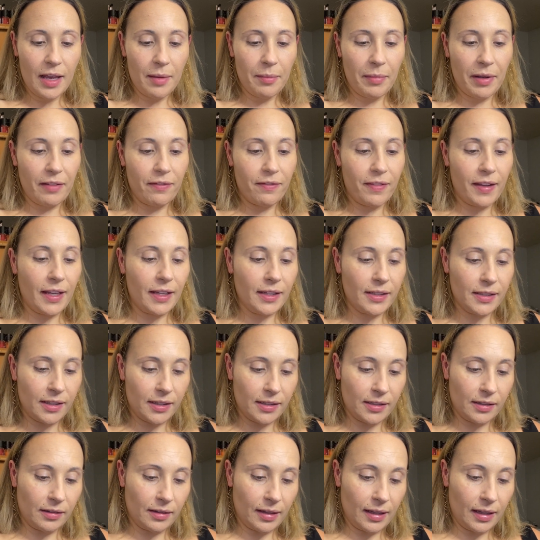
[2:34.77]
My face
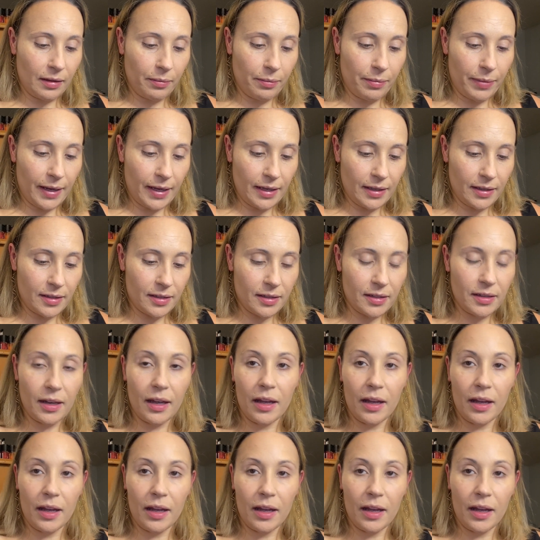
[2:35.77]
is a little bit